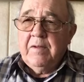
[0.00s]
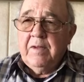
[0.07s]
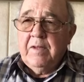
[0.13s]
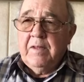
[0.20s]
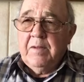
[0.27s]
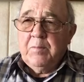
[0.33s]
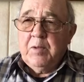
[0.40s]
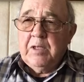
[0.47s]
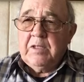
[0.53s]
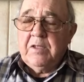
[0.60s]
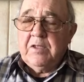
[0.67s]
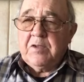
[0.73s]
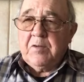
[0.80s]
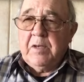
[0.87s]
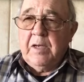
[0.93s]
the
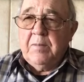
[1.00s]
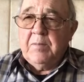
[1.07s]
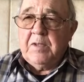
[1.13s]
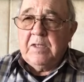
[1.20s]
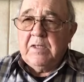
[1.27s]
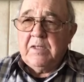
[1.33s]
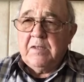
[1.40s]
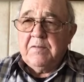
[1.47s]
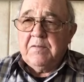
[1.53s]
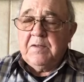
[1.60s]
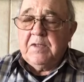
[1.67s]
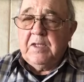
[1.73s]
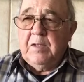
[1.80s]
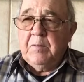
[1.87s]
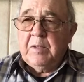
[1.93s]
presence or absence of
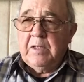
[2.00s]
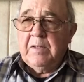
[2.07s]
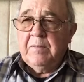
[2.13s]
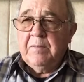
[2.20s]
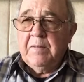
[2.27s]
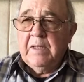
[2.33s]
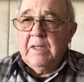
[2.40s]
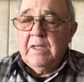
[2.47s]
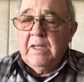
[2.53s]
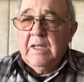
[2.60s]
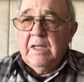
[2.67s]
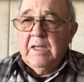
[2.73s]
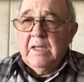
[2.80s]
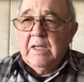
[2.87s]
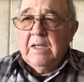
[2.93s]
semen
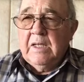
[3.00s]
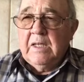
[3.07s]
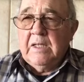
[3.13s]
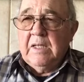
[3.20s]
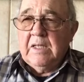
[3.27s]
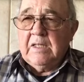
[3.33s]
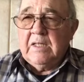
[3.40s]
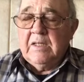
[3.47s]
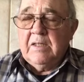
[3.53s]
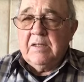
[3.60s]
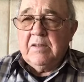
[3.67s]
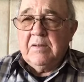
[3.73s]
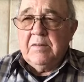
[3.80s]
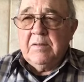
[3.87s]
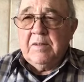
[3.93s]
doesn't
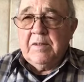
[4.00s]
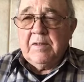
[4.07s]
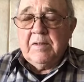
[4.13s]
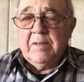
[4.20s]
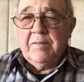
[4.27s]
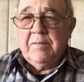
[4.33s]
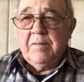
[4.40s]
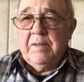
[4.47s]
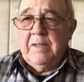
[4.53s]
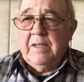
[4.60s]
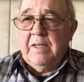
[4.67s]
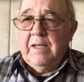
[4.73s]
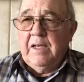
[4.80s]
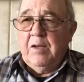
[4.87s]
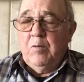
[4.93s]
in
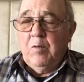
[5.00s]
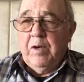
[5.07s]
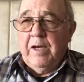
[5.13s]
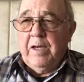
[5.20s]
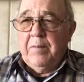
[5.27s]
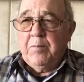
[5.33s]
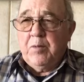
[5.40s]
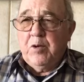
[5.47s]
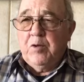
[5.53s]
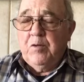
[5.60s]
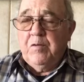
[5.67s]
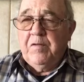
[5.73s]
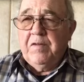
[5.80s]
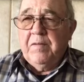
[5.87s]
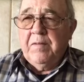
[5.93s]
any way
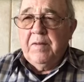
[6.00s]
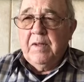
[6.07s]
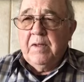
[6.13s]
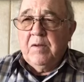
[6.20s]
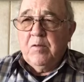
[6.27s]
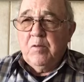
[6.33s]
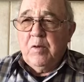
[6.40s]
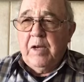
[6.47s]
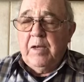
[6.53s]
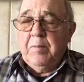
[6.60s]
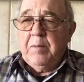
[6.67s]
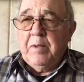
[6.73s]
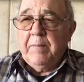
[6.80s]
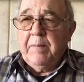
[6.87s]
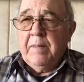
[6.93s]
prove
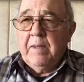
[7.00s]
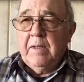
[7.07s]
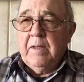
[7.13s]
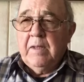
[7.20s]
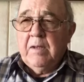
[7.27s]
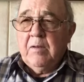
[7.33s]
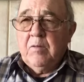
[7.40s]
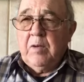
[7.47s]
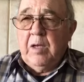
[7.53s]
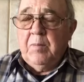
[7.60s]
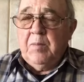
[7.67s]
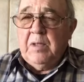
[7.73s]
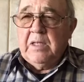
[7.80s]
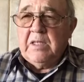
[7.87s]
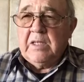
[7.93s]
rape.
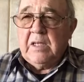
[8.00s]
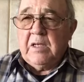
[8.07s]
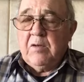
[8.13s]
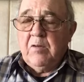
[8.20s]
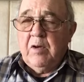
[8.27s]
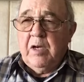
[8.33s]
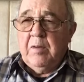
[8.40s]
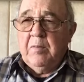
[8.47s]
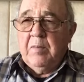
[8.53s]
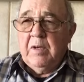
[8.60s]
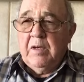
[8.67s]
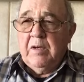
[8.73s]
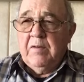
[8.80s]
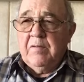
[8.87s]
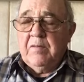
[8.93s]
Rape is a crime
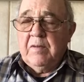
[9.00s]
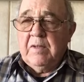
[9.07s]
of